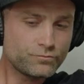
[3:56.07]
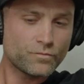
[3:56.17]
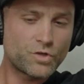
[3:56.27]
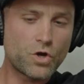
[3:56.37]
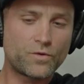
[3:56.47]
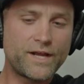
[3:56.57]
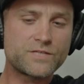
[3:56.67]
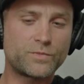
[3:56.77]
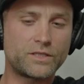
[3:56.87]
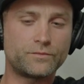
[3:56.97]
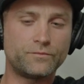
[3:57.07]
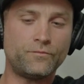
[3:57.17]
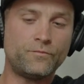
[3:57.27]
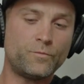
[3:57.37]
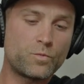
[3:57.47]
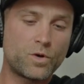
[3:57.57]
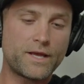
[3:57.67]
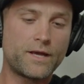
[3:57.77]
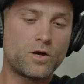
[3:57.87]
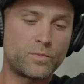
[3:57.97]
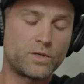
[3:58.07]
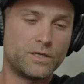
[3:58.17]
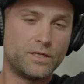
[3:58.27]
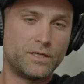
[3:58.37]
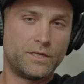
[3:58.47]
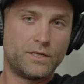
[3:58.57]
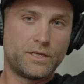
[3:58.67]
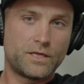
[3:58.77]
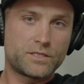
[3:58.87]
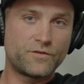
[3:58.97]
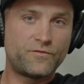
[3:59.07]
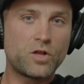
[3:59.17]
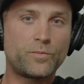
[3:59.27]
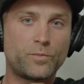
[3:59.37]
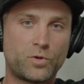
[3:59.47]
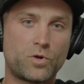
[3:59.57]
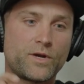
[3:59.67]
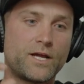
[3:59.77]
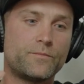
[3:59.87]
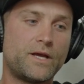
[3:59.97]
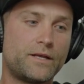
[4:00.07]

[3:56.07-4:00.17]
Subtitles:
go race, but we want to help develop a program that